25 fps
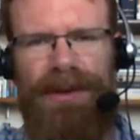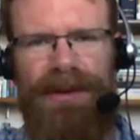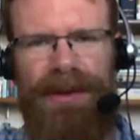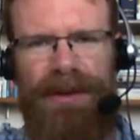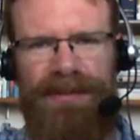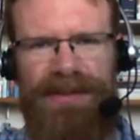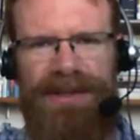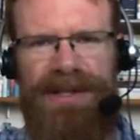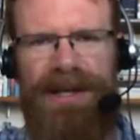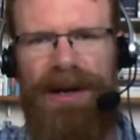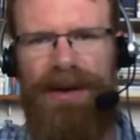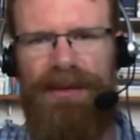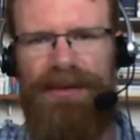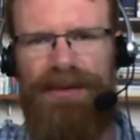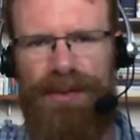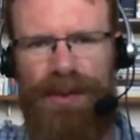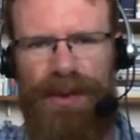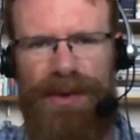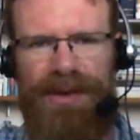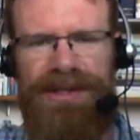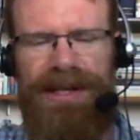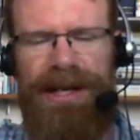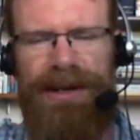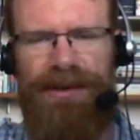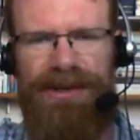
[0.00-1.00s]
themselves
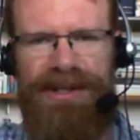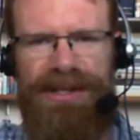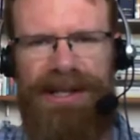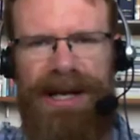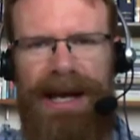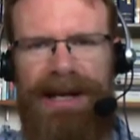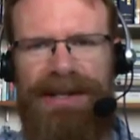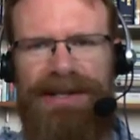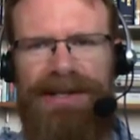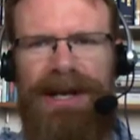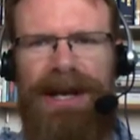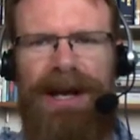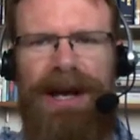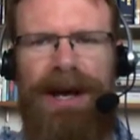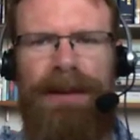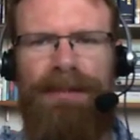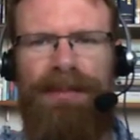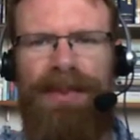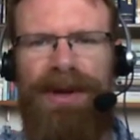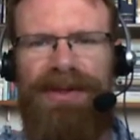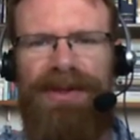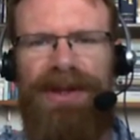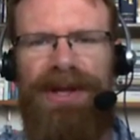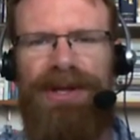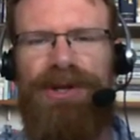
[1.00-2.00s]
were a sacred text,
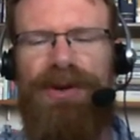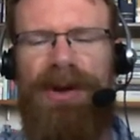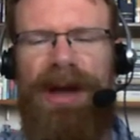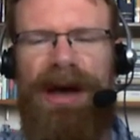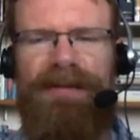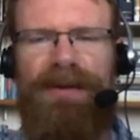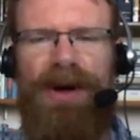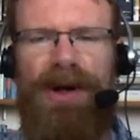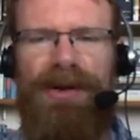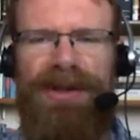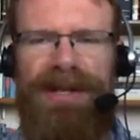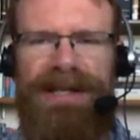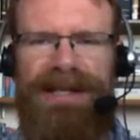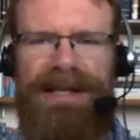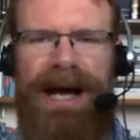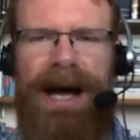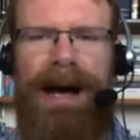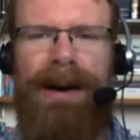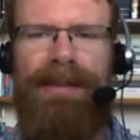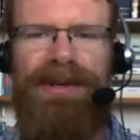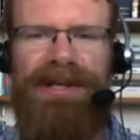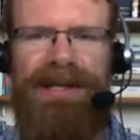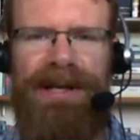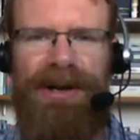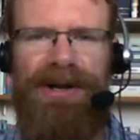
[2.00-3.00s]
but then you have all these
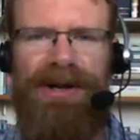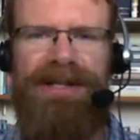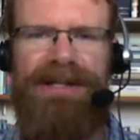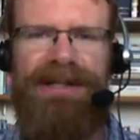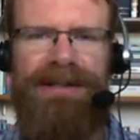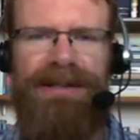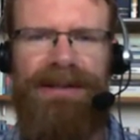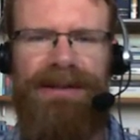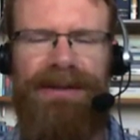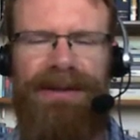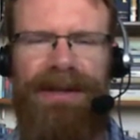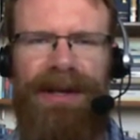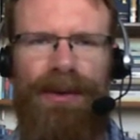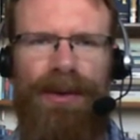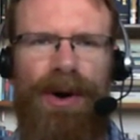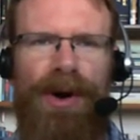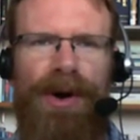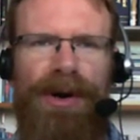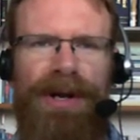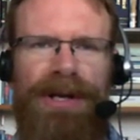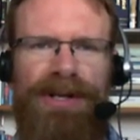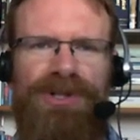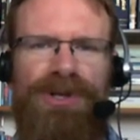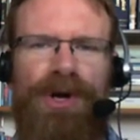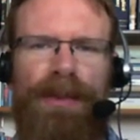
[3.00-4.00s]
commentaries that
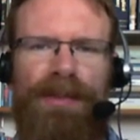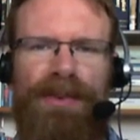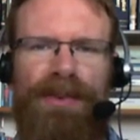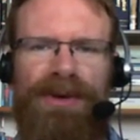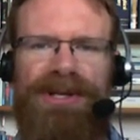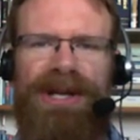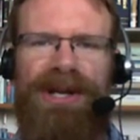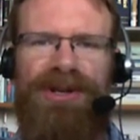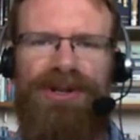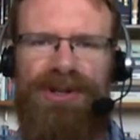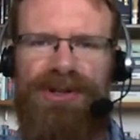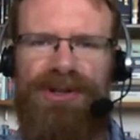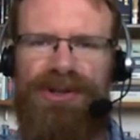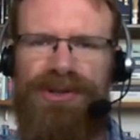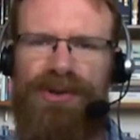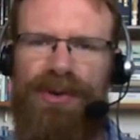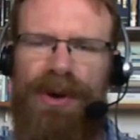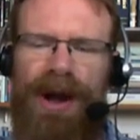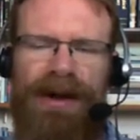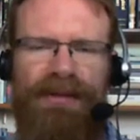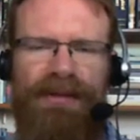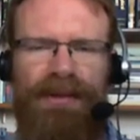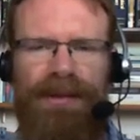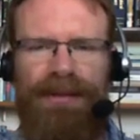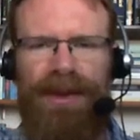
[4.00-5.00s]
are interpretations
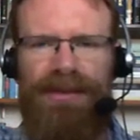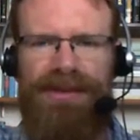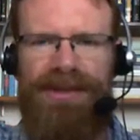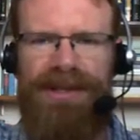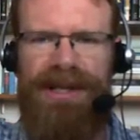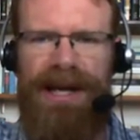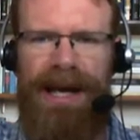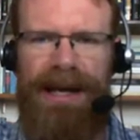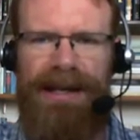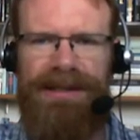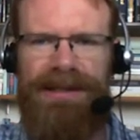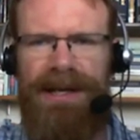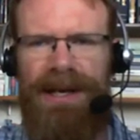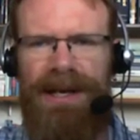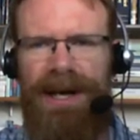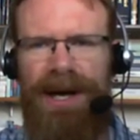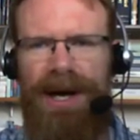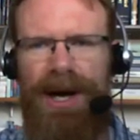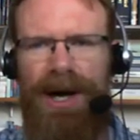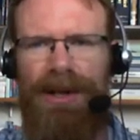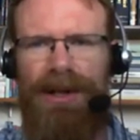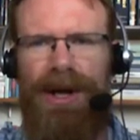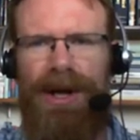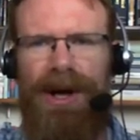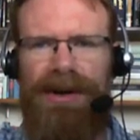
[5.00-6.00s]
derived from those texts
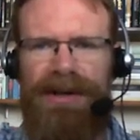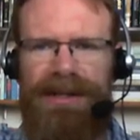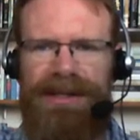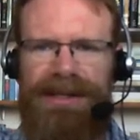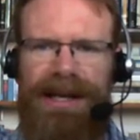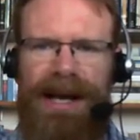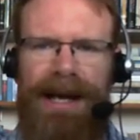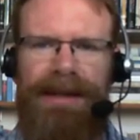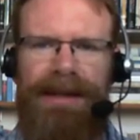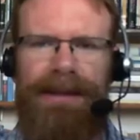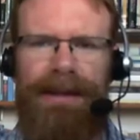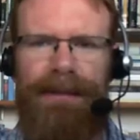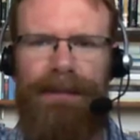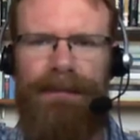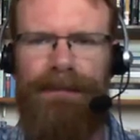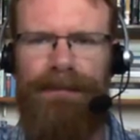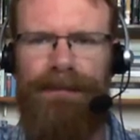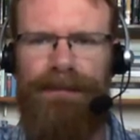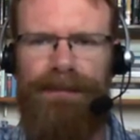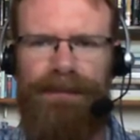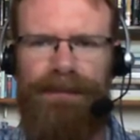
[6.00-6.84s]
alongside them.